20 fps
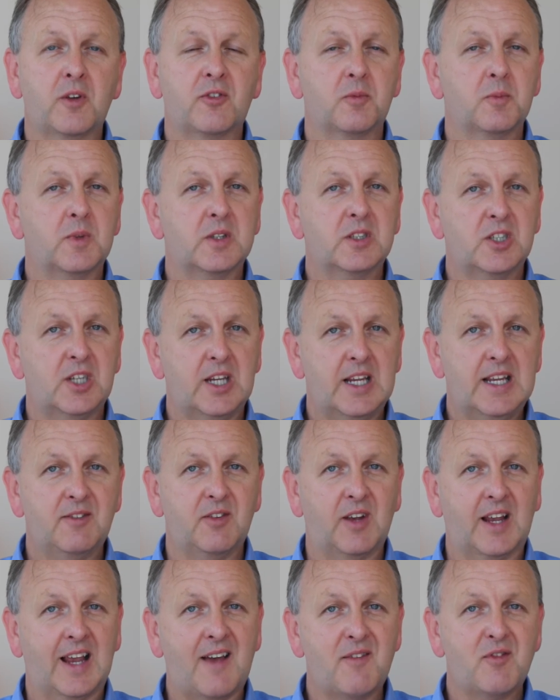you from
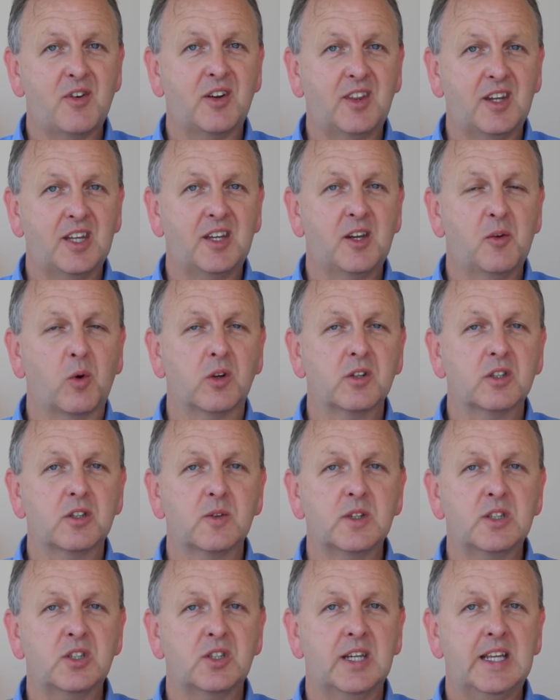achieving everything you want
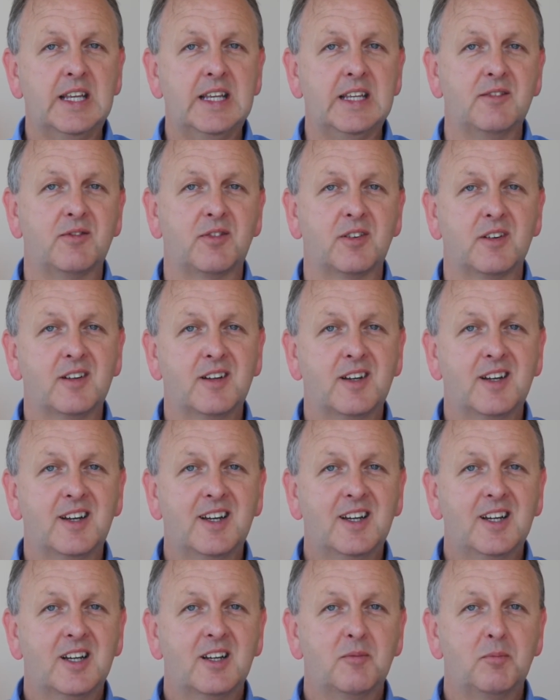to achieve
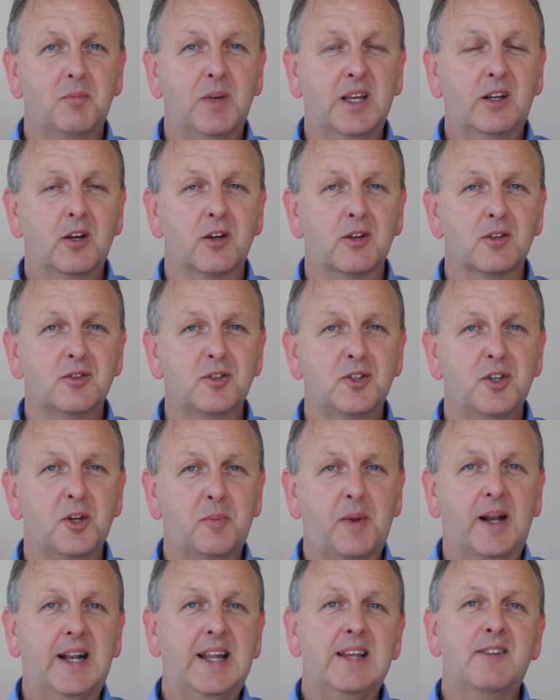because
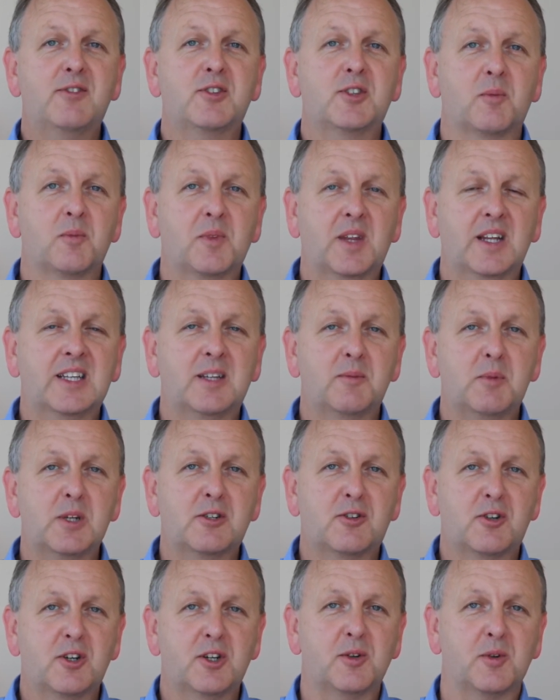you believe something to be
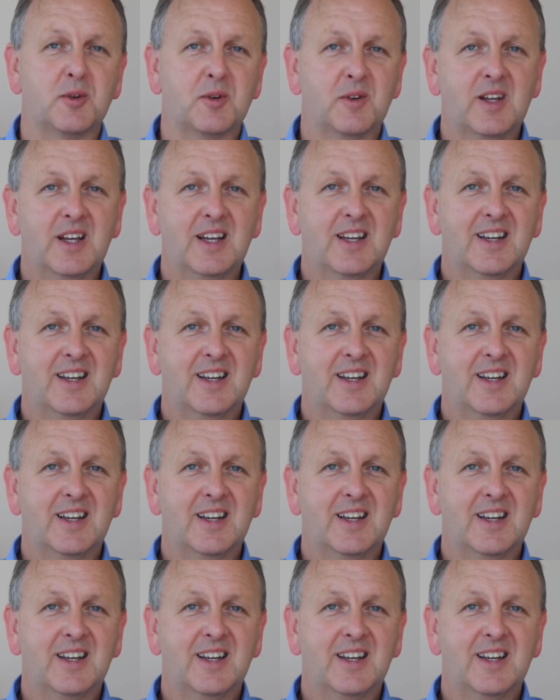true?